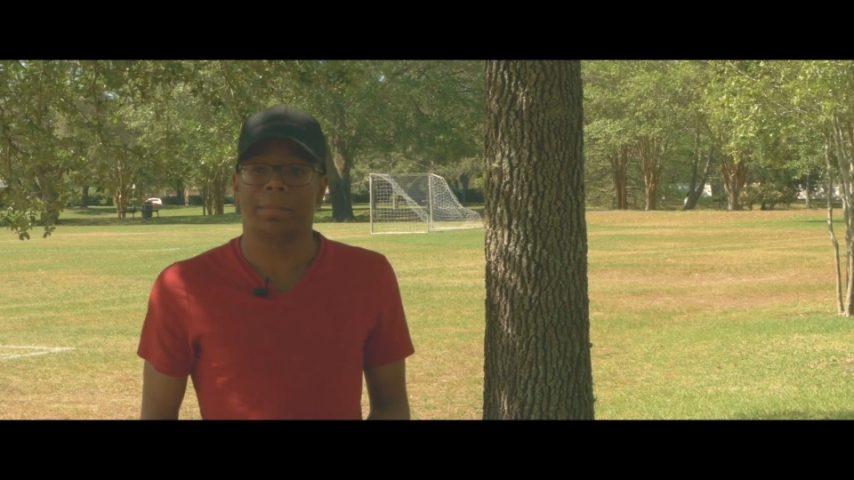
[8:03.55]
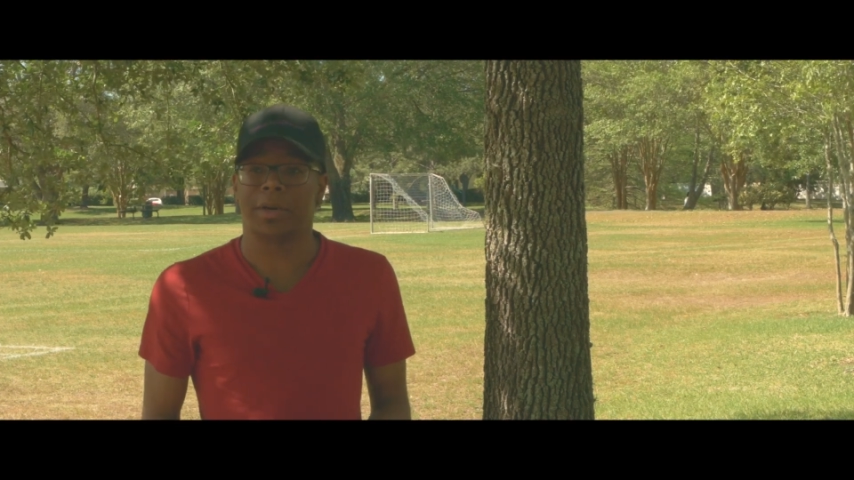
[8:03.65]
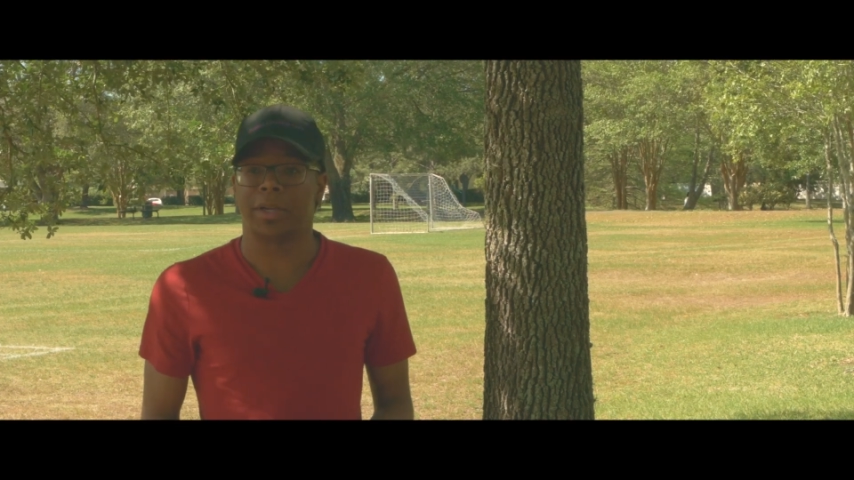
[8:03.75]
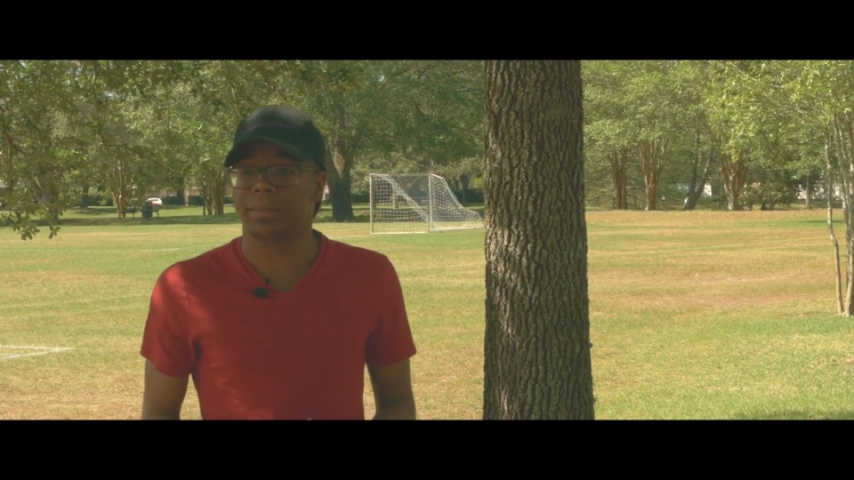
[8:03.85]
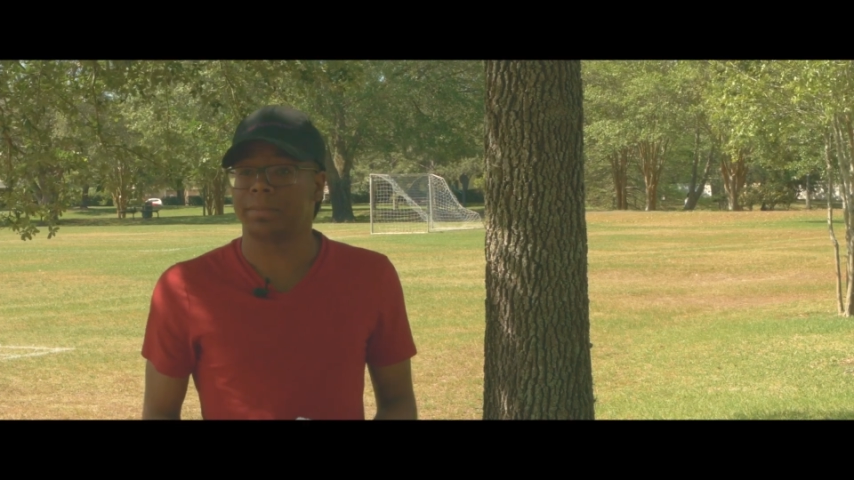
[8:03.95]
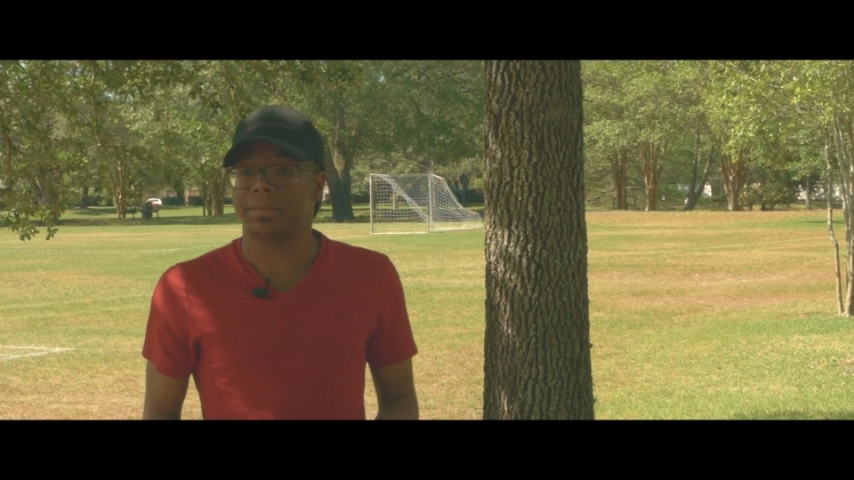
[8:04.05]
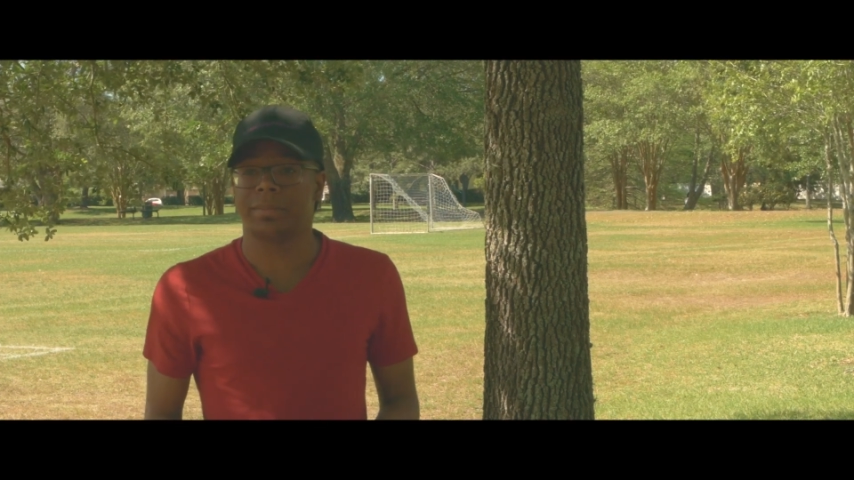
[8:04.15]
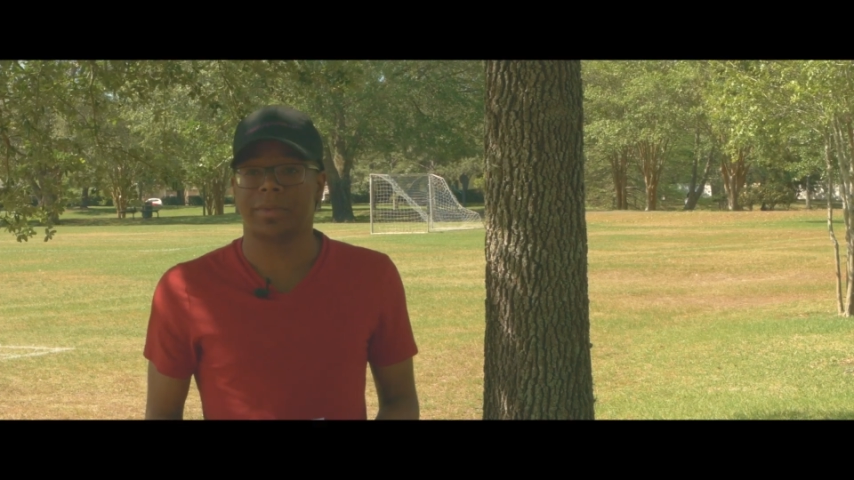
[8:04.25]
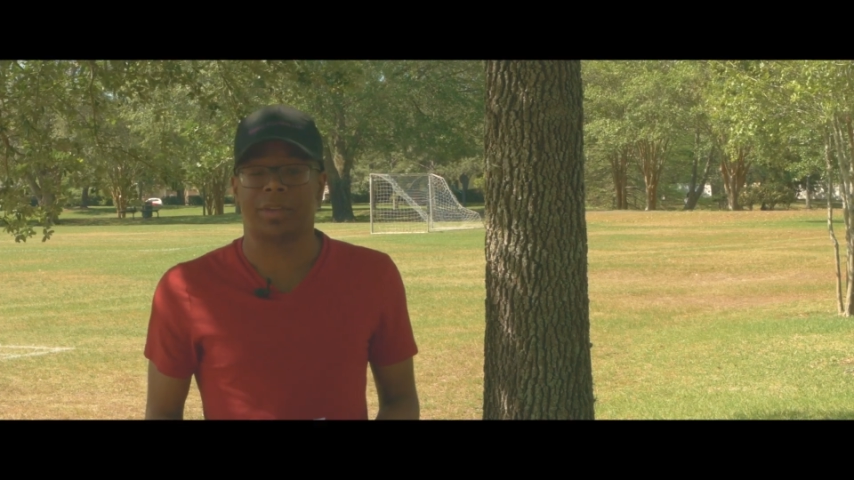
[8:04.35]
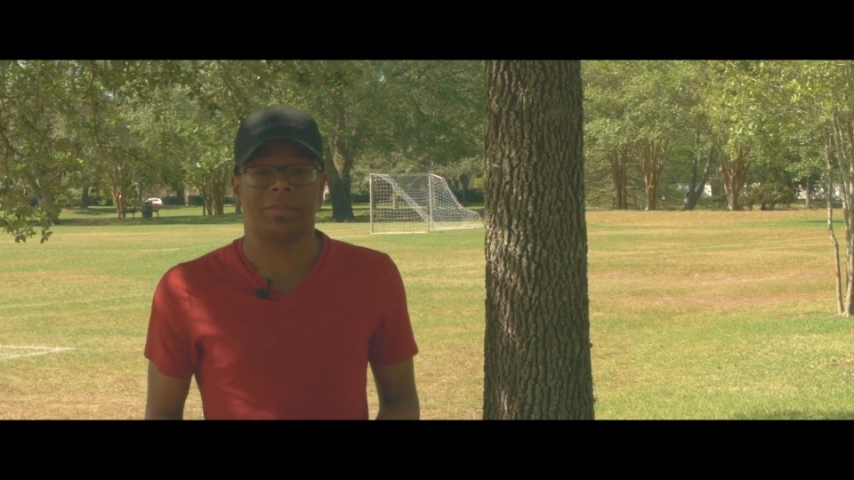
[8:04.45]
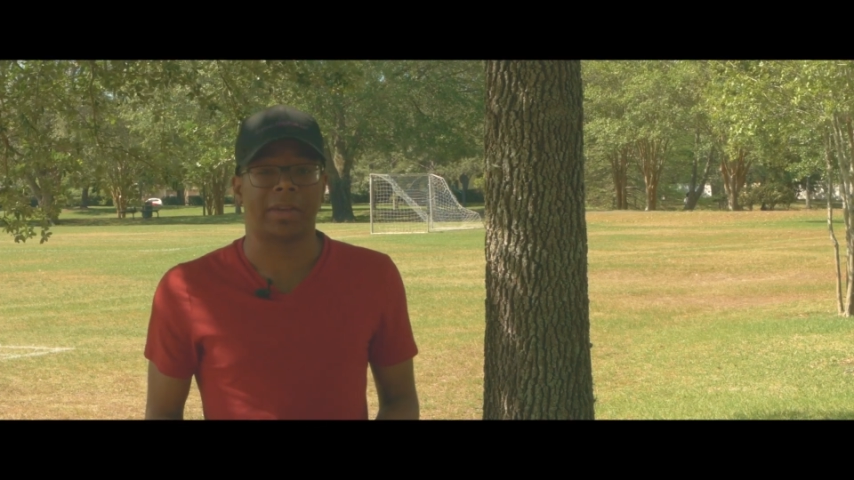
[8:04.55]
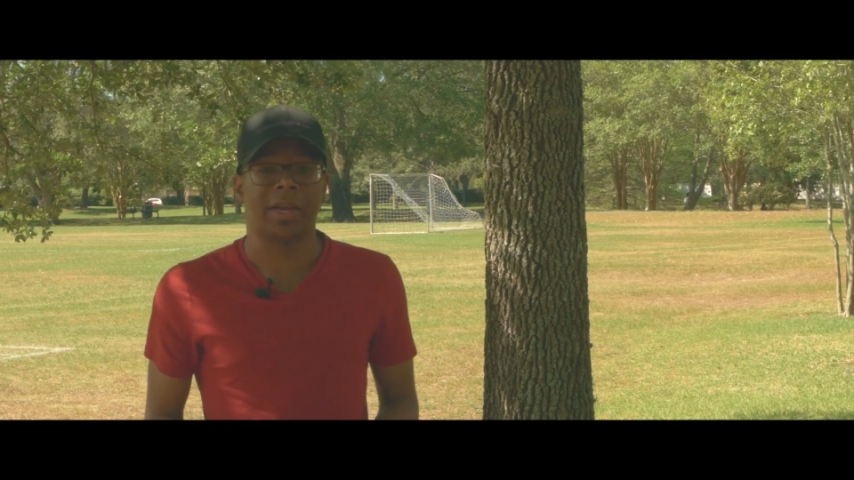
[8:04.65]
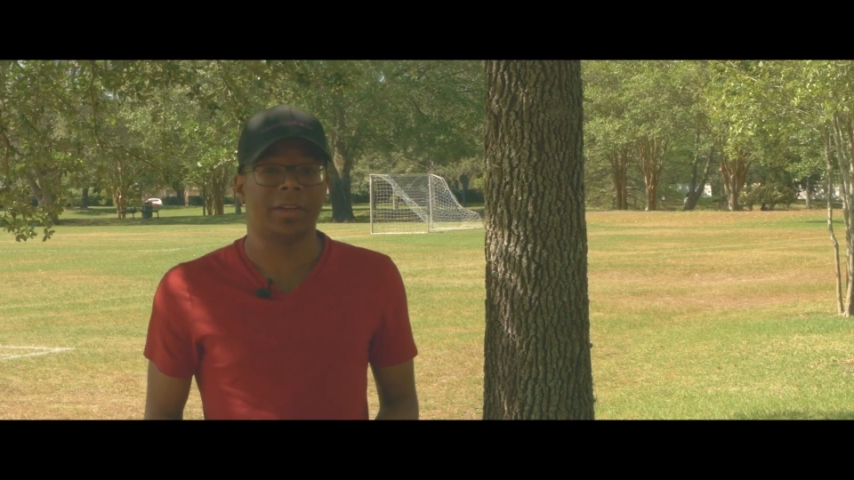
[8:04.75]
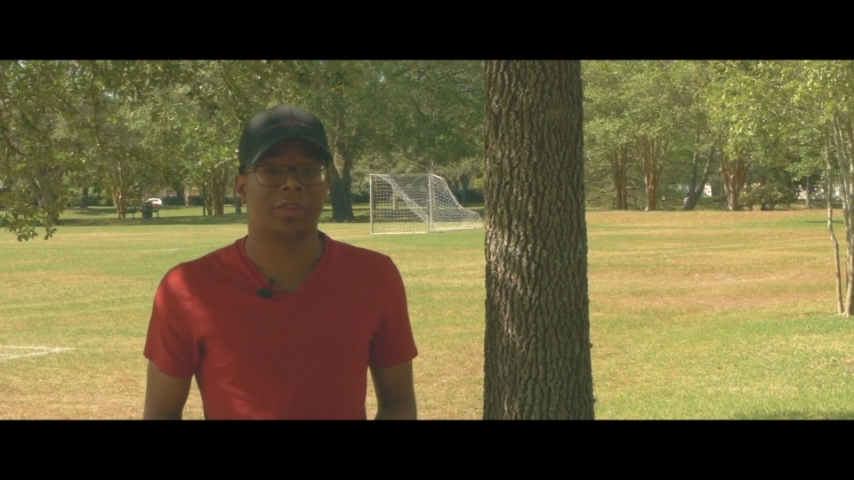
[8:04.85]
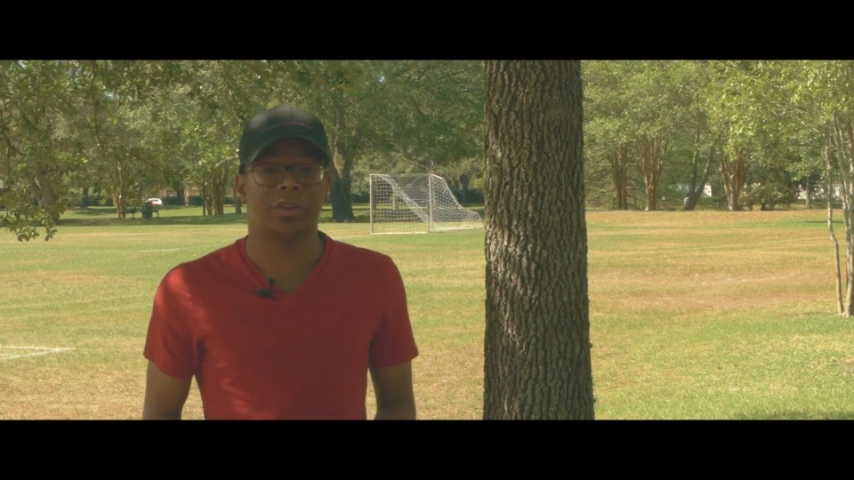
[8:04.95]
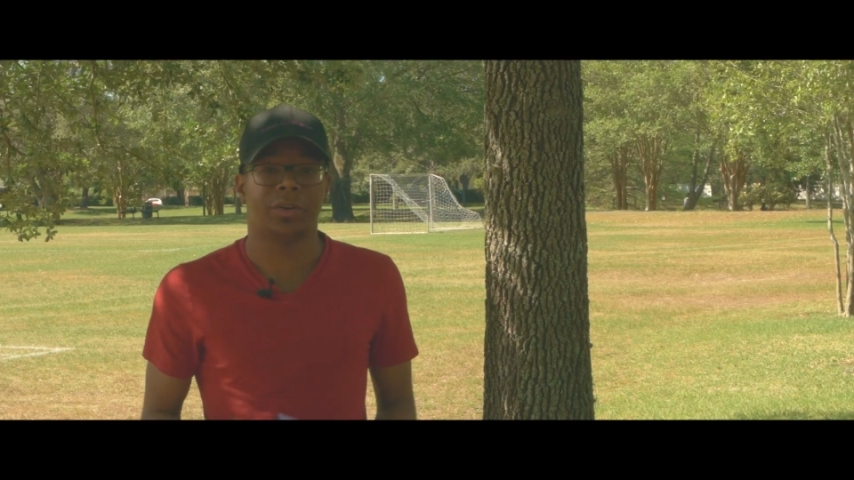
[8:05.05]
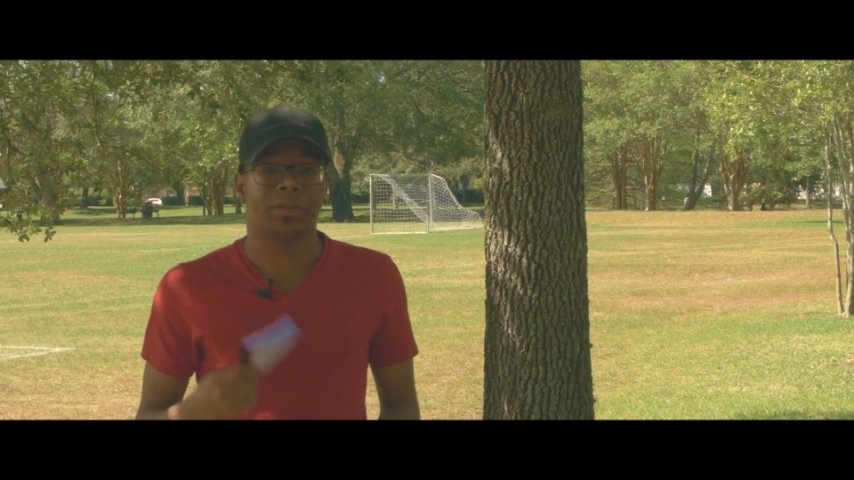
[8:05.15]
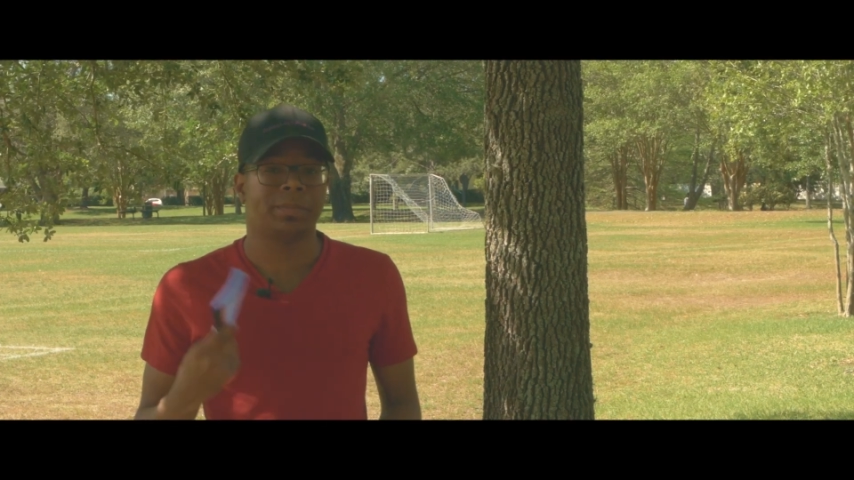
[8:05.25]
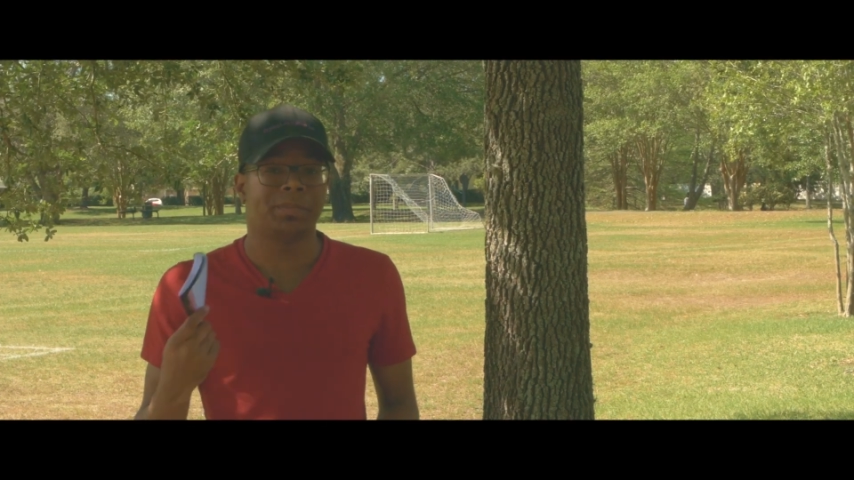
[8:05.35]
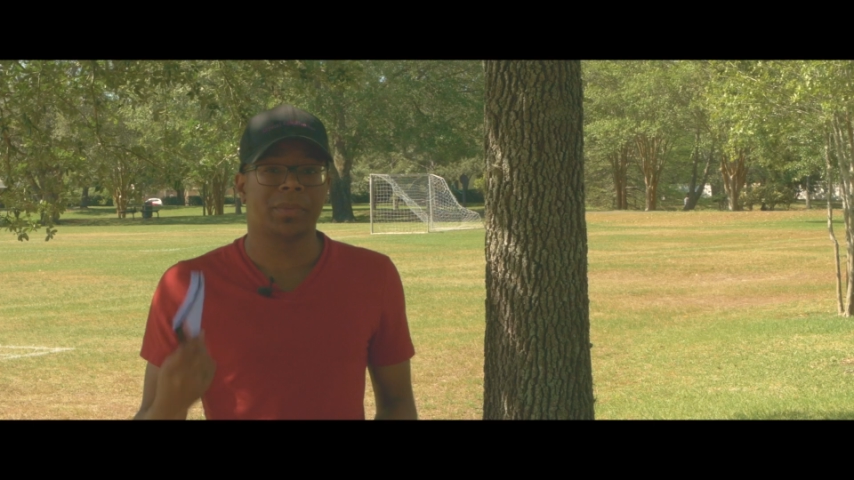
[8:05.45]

But if not, you know,